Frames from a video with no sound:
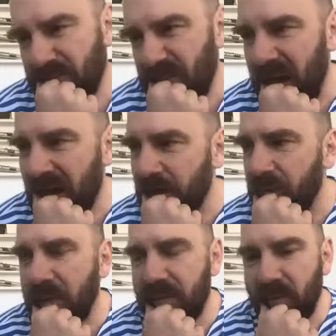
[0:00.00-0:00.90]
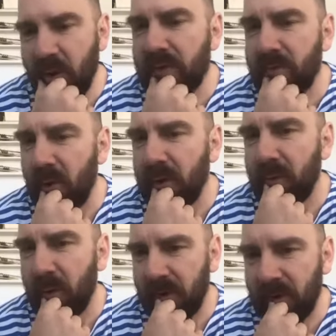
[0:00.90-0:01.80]
and it works more and
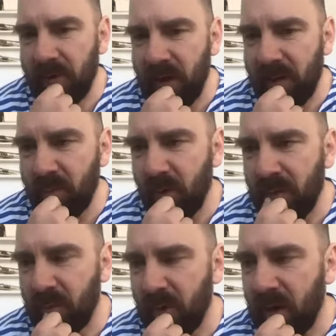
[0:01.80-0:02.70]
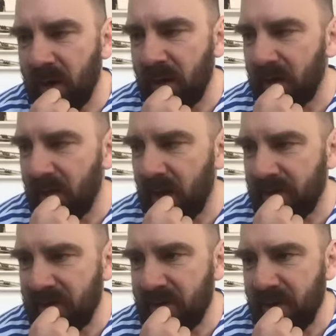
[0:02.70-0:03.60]
more, like more and more I
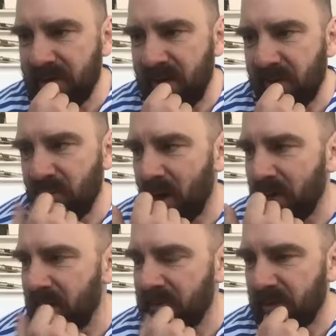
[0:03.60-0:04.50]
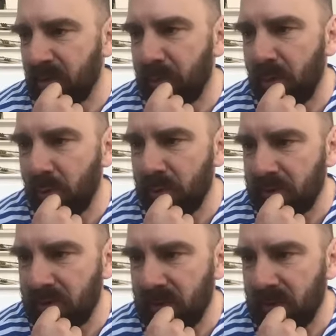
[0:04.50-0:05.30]
see myself rather as a composer,